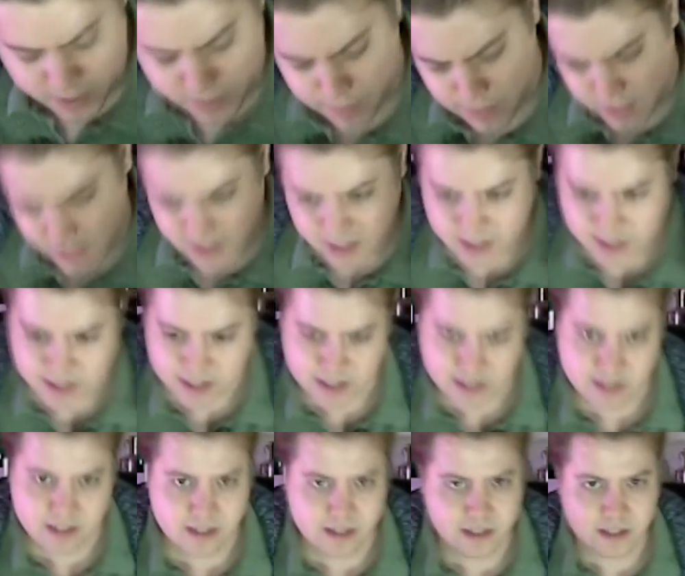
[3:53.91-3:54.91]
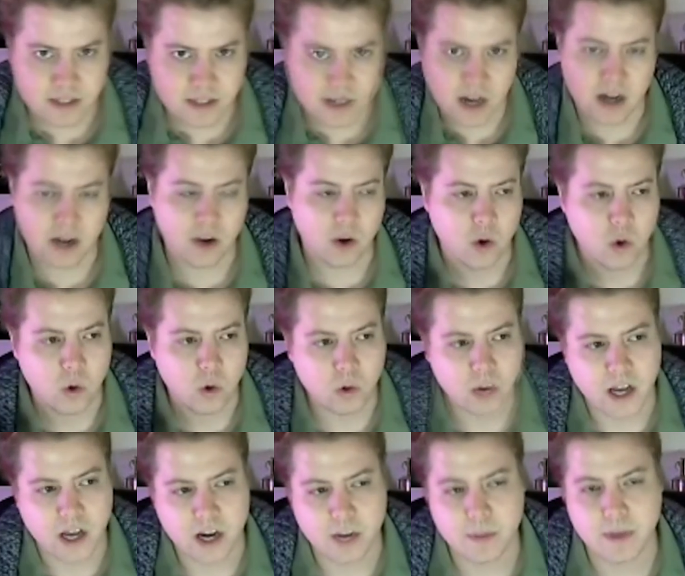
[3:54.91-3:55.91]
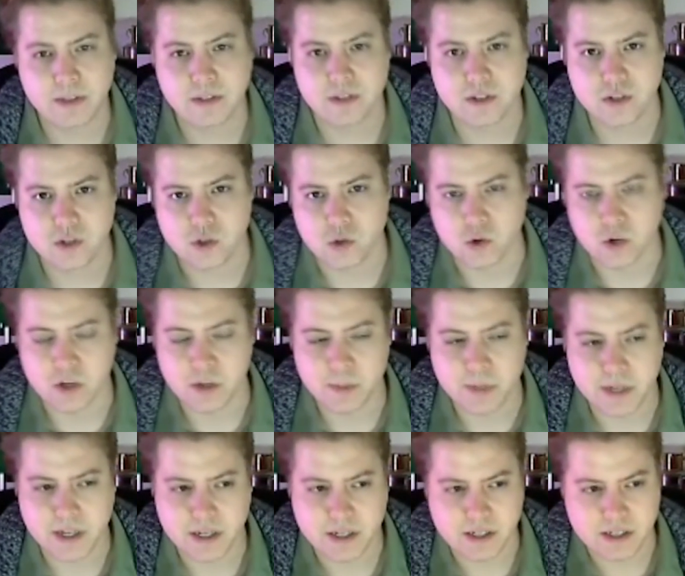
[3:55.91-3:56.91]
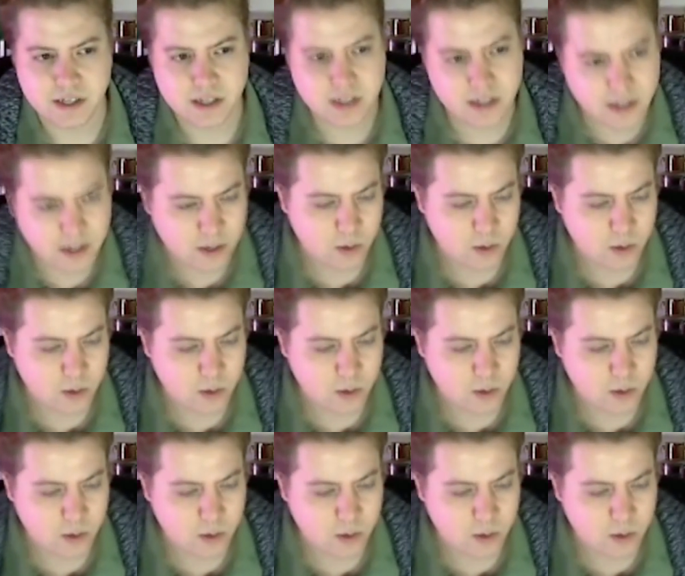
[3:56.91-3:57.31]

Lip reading: I'm not gonna talk a whole lot about the story because